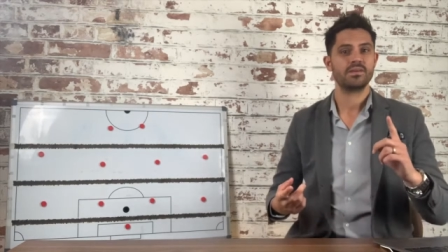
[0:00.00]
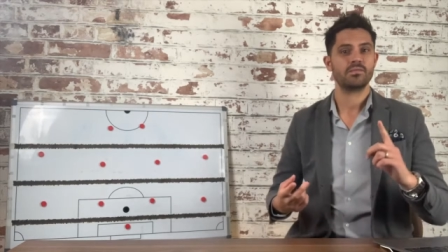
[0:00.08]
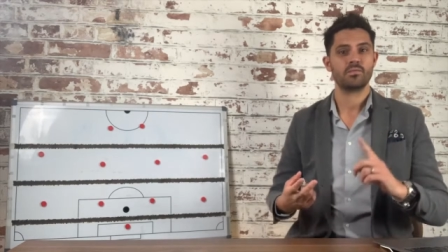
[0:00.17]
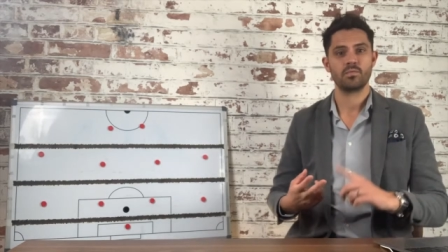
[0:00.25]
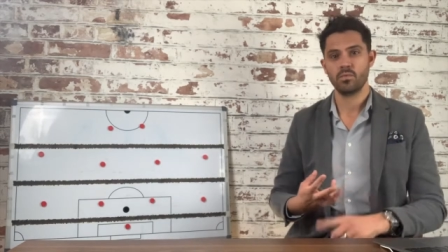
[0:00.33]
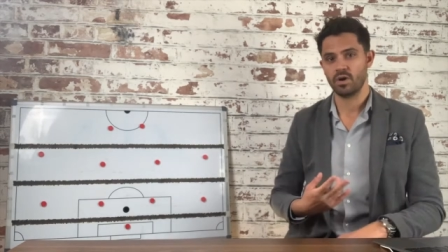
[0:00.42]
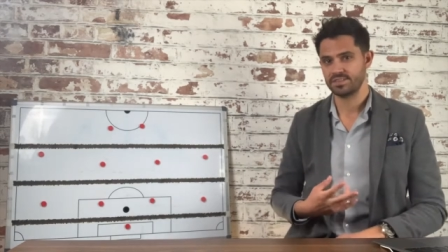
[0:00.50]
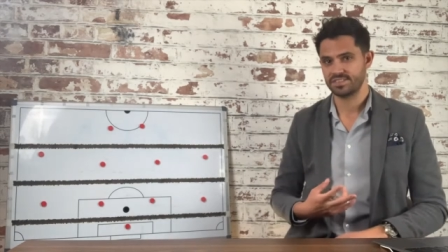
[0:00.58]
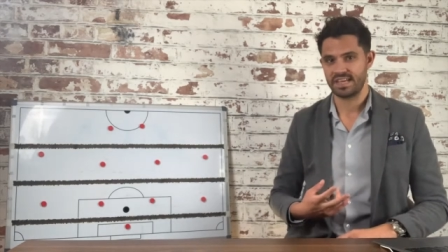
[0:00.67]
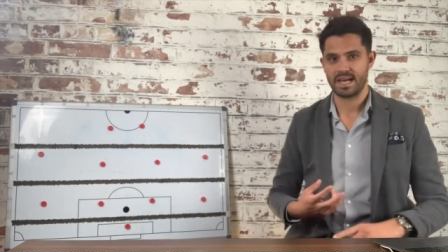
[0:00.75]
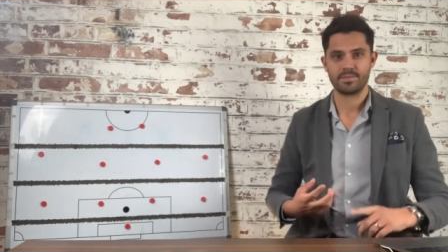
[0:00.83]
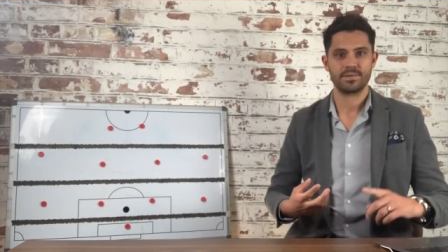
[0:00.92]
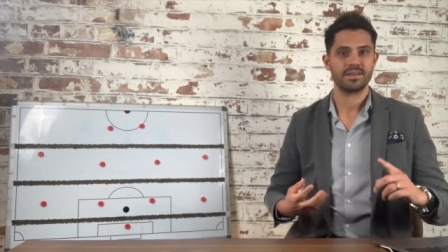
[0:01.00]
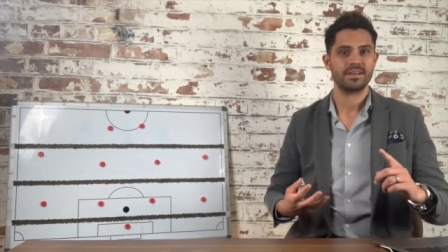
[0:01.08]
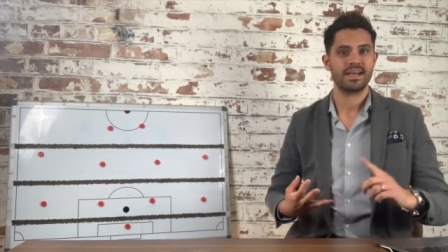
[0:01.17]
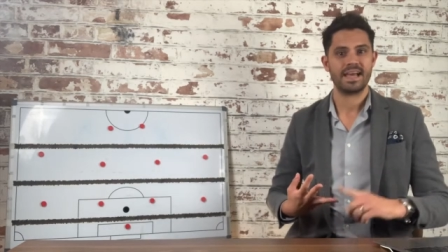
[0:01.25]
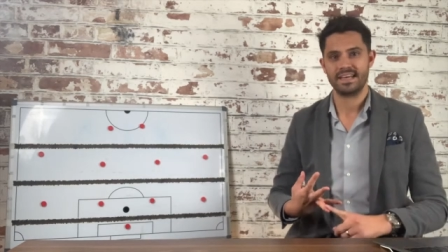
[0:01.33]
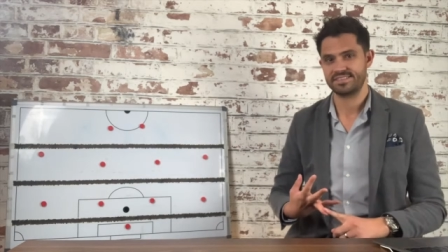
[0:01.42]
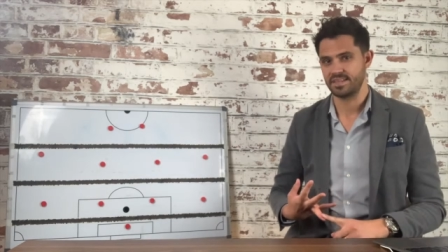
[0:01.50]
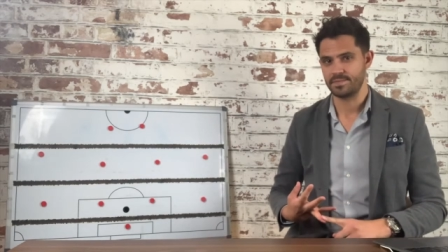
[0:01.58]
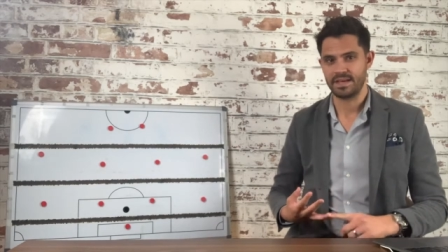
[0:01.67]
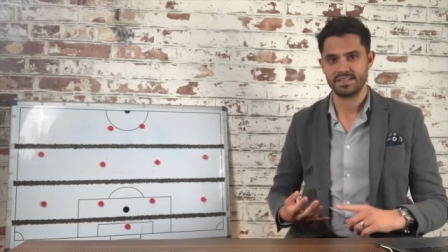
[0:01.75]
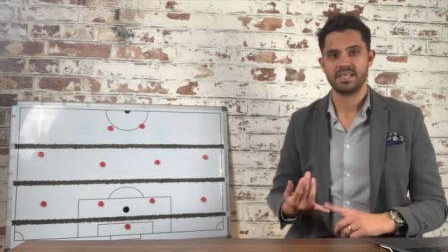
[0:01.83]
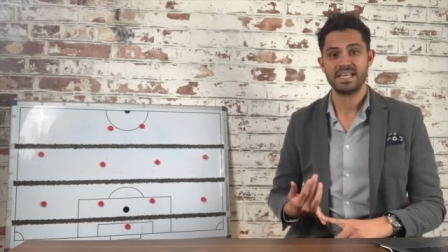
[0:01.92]
WhatsApp,
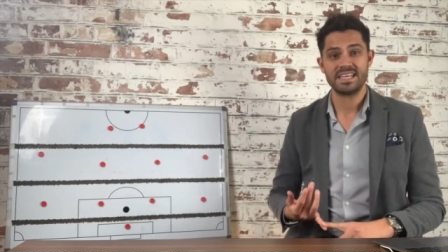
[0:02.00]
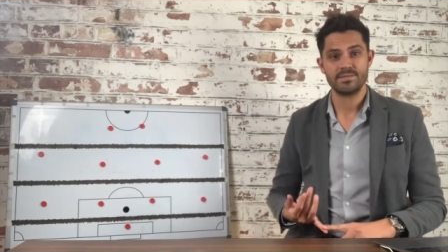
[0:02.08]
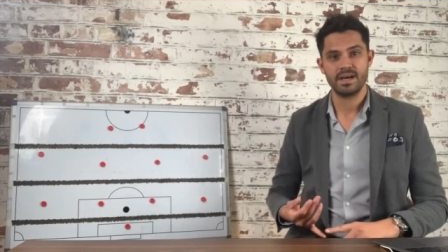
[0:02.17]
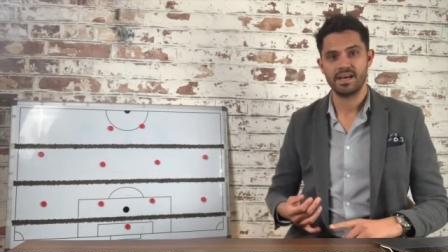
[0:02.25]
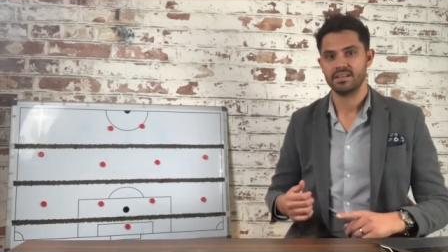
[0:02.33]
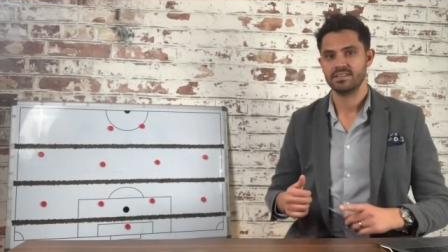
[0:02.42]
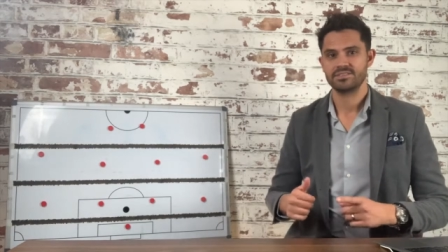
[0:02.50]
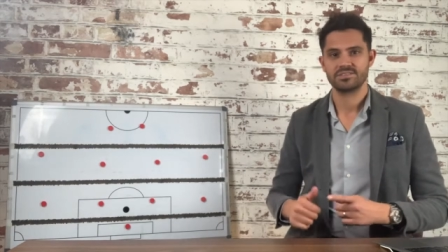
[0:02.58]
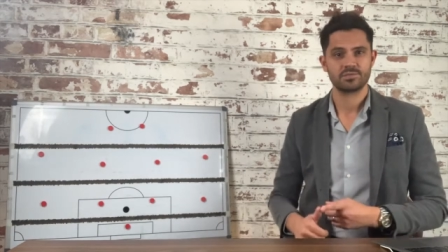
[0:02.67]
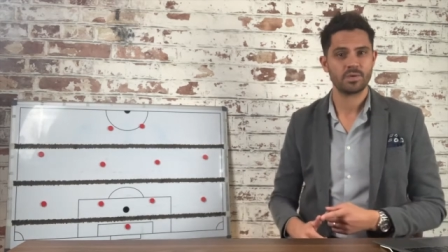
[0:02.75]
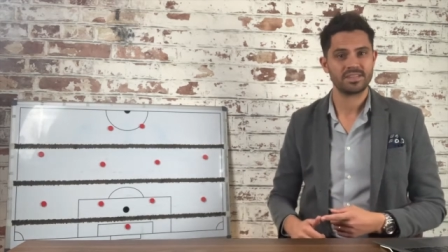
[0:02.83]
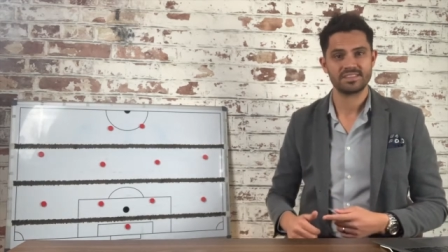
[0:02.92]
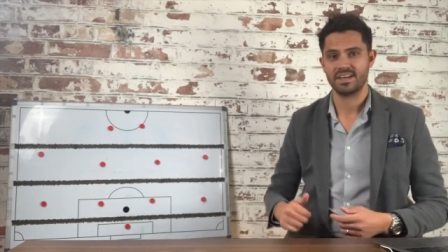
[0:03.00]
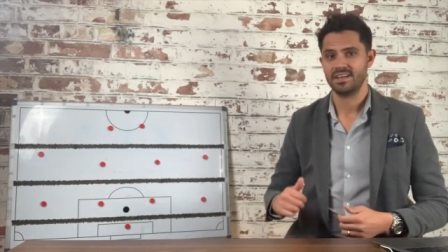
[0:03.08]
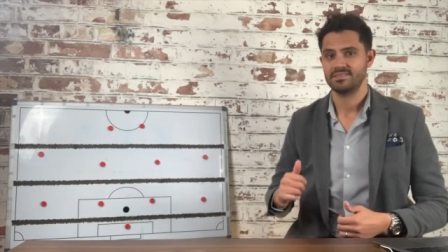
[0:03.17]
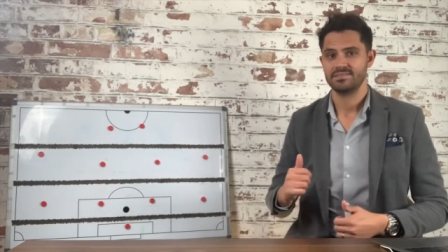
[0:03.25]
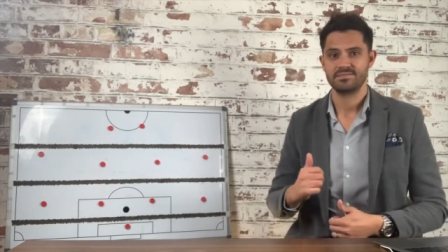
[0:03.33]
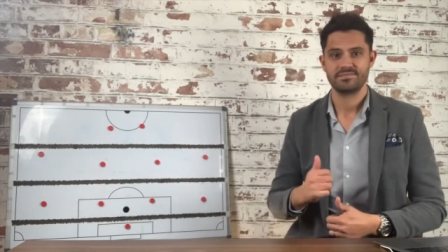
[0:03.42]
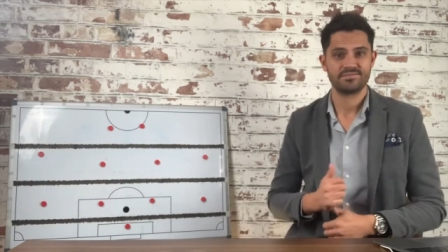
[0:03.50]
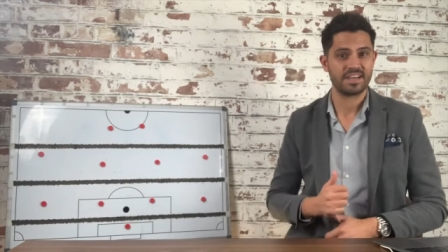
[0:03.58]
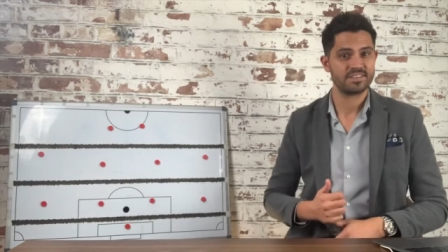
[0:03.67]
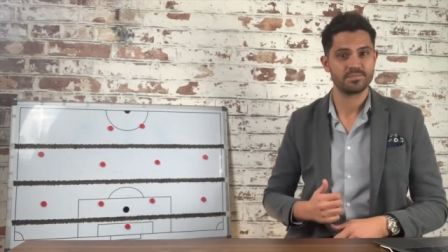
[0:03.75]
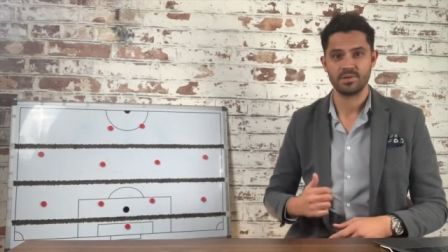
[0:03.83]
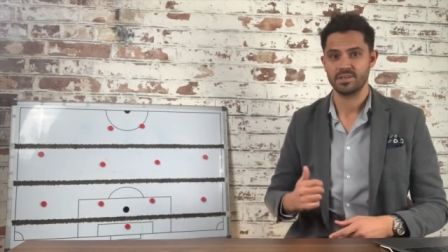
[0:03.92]
SMS, email, Twitter,
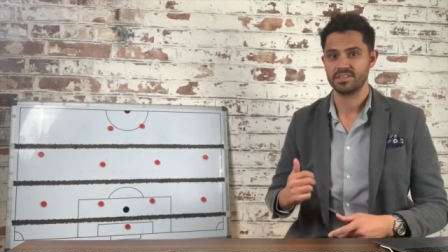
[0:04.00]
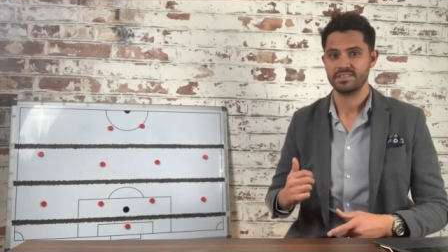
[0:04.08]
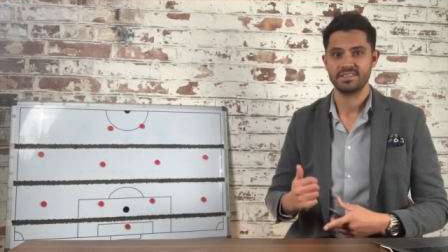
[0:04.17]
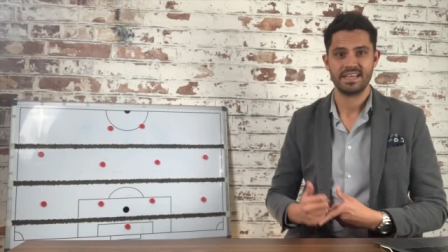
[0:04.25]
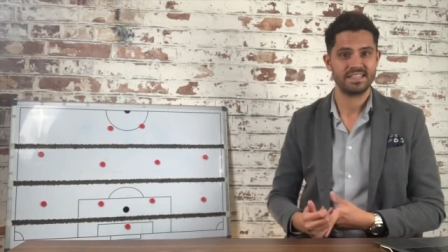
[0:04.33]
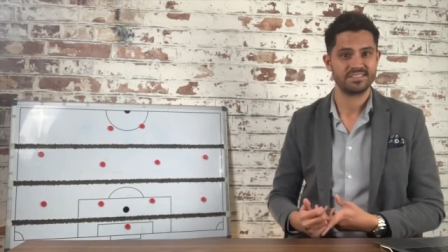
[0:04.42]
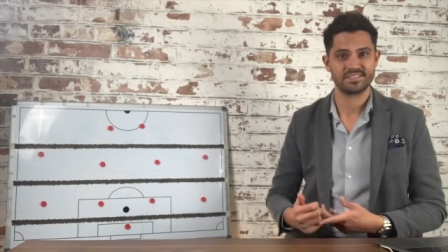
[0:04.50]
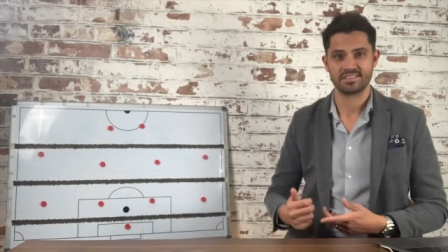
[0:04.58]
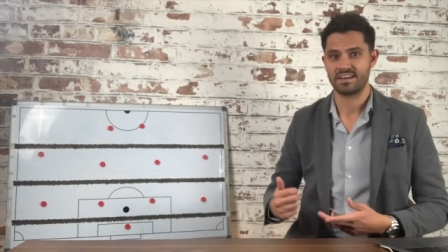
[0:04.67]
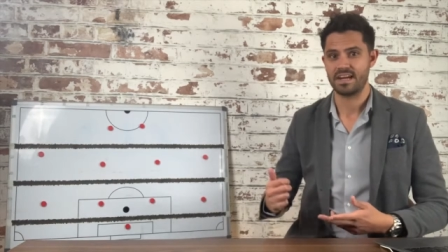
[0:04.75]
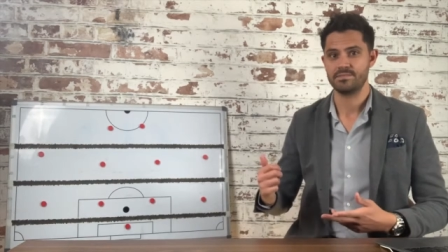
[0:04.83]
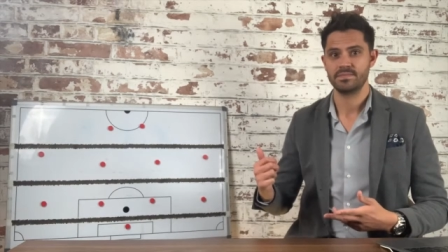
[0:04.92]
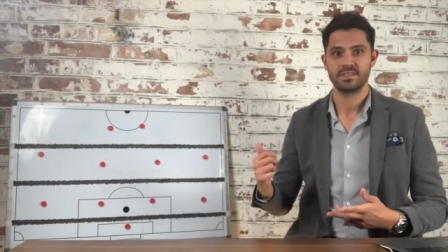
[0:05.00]
Facebook, Instagram,